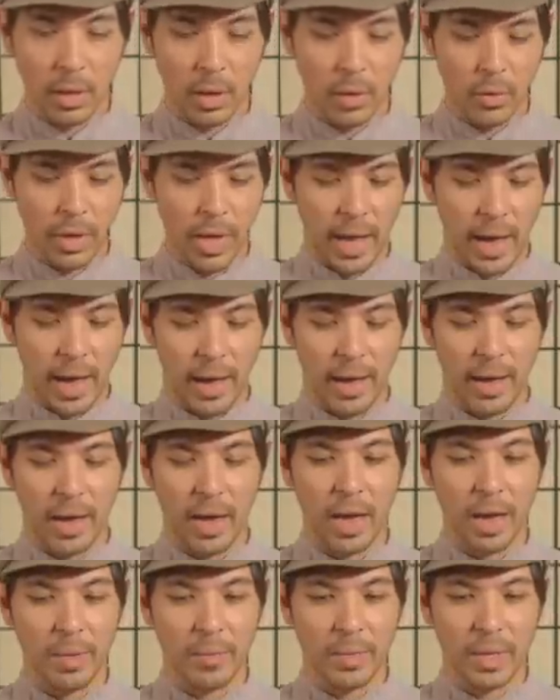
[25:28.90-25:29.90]
Oh yeah,
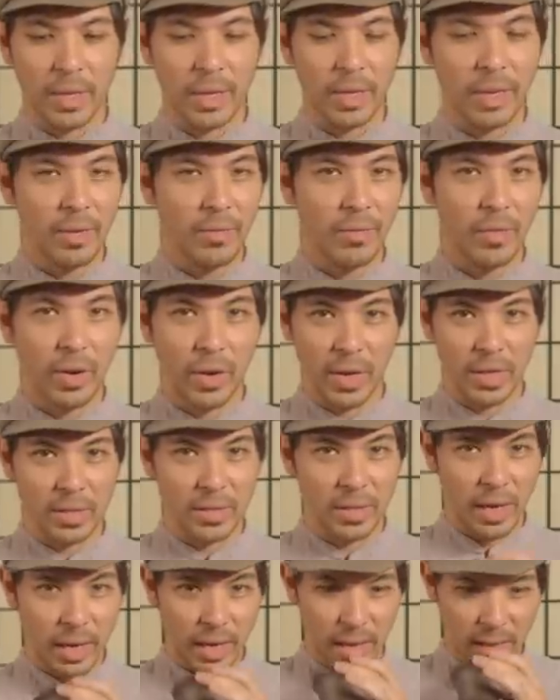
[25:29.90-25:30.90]
I am very
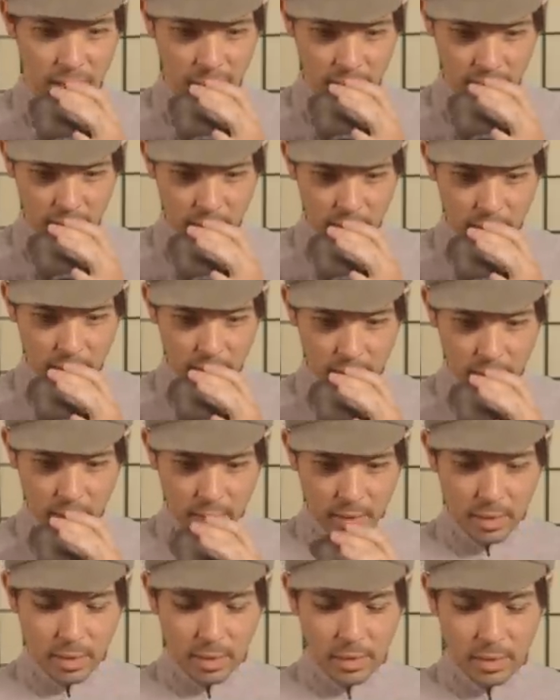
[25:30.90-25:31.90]
excited
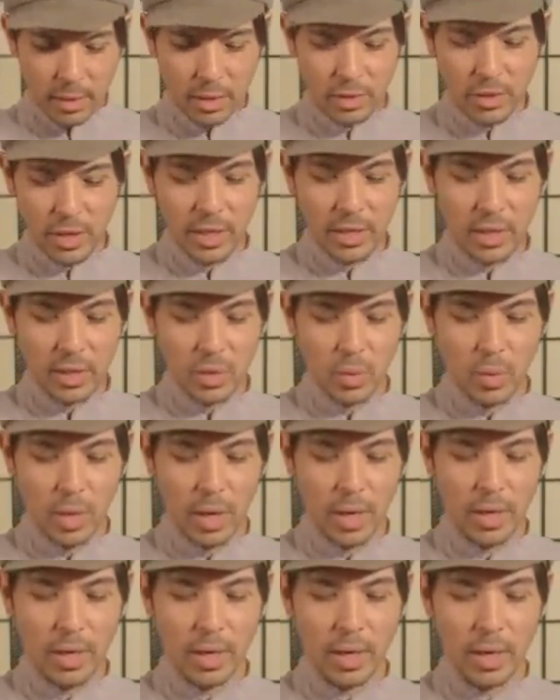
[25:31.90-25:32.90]
to drink this
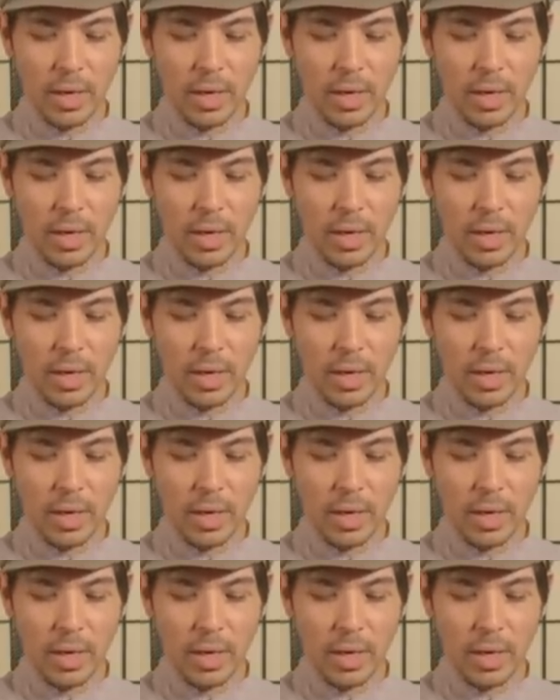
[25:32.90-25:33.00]
one.